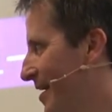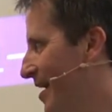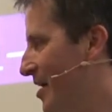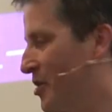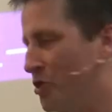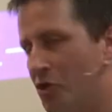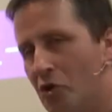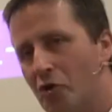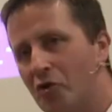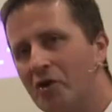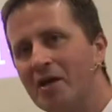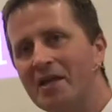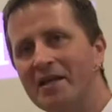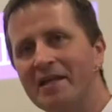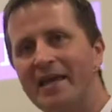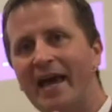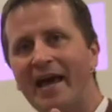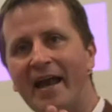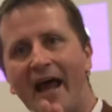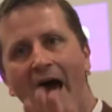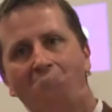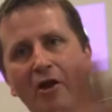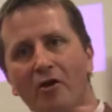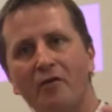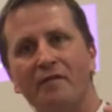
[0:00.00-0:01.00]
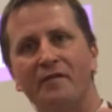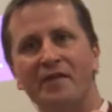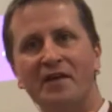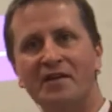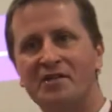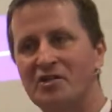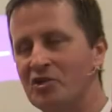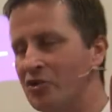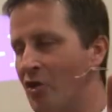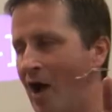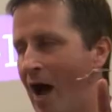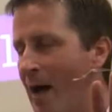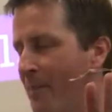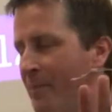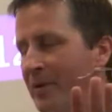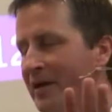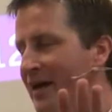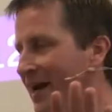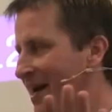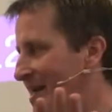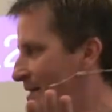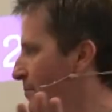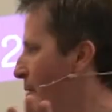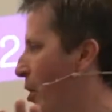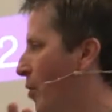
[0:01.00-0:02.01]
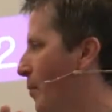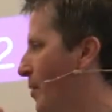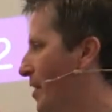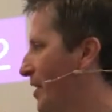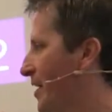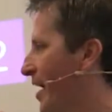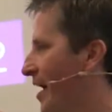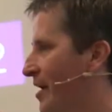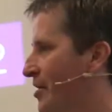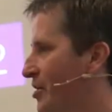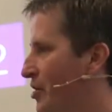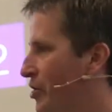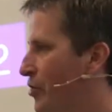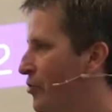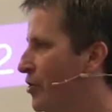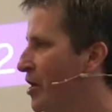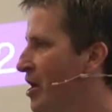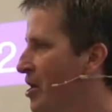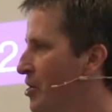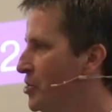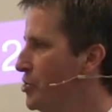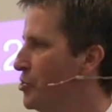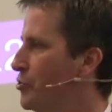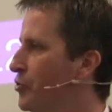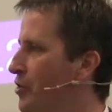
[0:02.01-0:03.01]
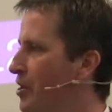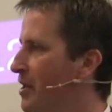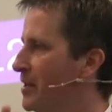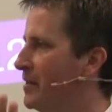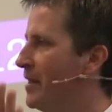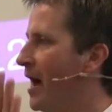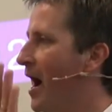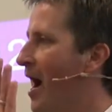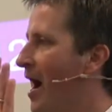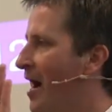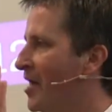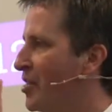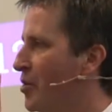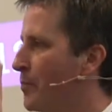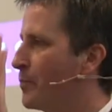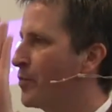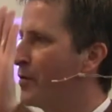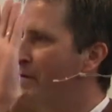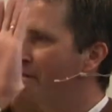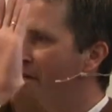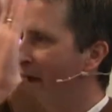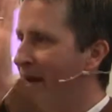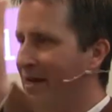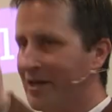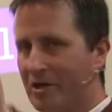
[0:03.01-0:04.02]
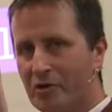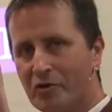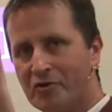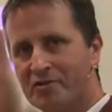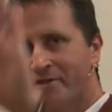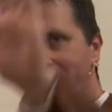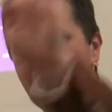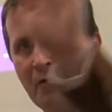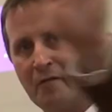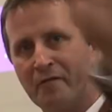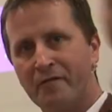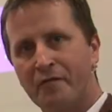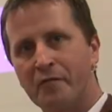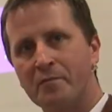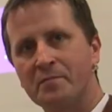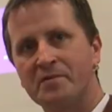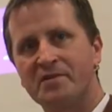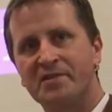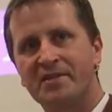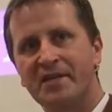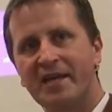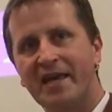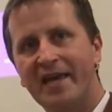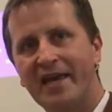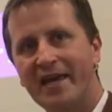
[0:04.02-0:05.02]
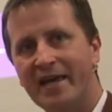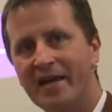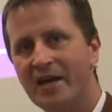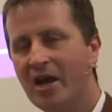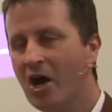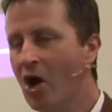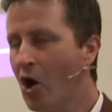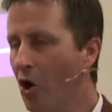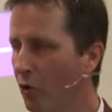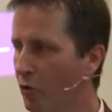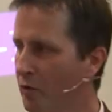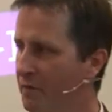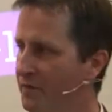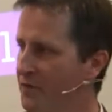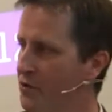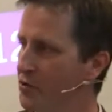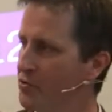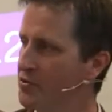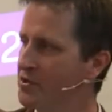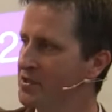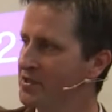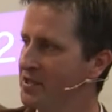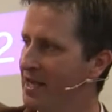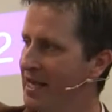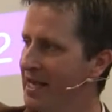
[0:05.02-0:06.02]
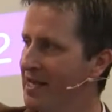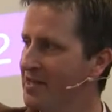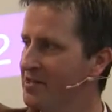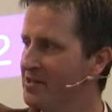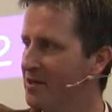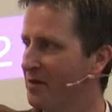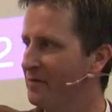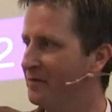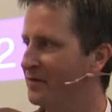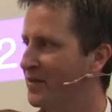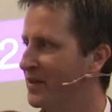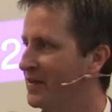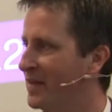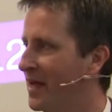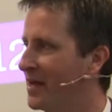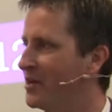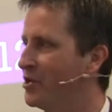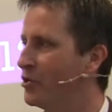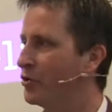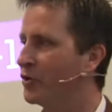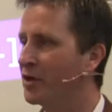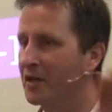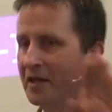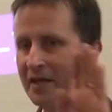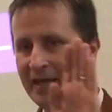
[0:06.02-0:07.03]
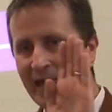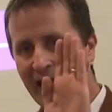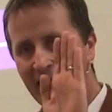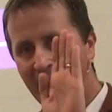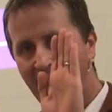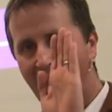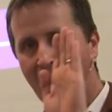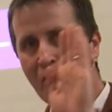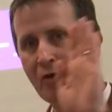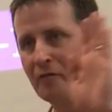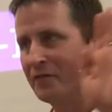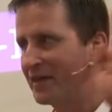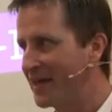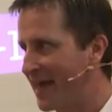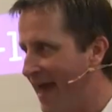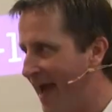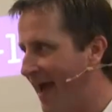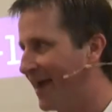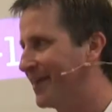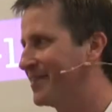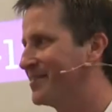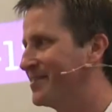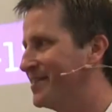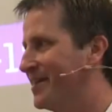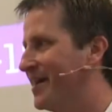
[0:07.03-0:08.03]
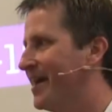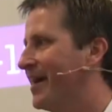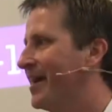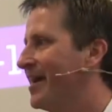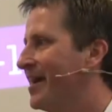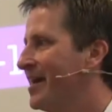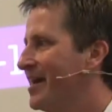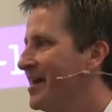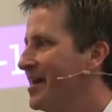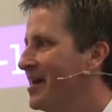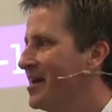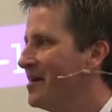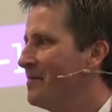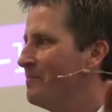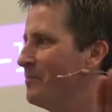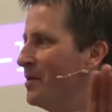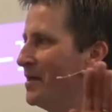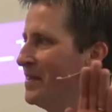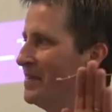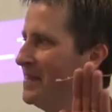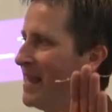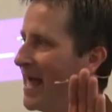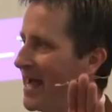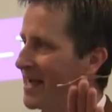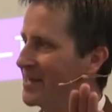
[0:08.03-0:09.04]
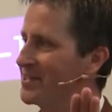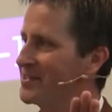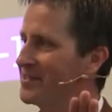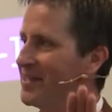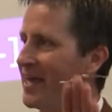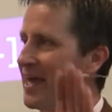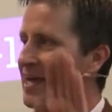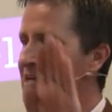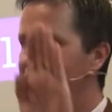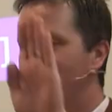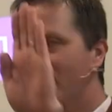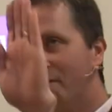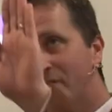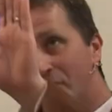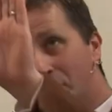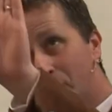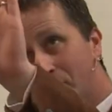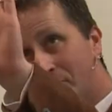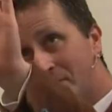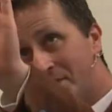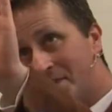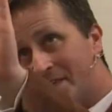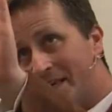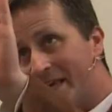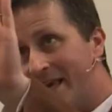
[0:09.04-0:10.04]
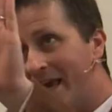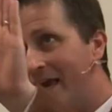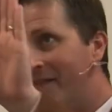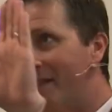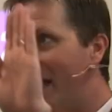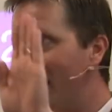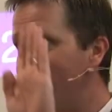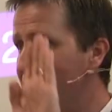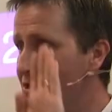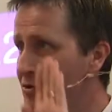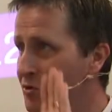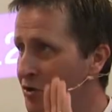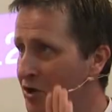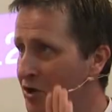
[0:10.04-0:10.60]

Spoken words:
You can get out of this trap at any moment, can't you? You can either prevent yourself from seeing, or if you see something, then you can get out of the exit. But next stage, if you see and then you